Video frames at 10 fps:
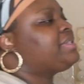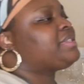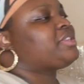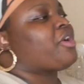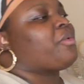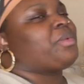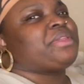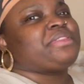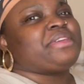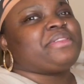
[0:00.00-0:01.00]
start
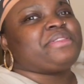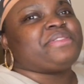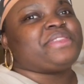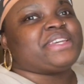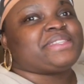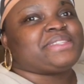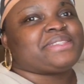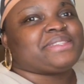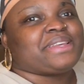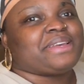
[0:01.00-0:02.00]
with this
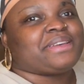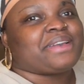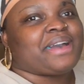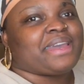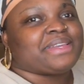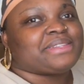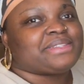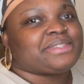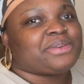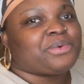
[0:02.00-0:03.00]

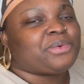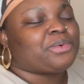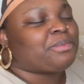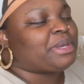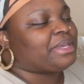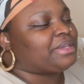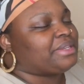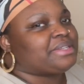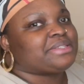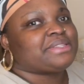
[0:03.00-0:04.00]
guys oh my
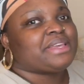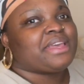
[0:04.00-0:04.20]
goodness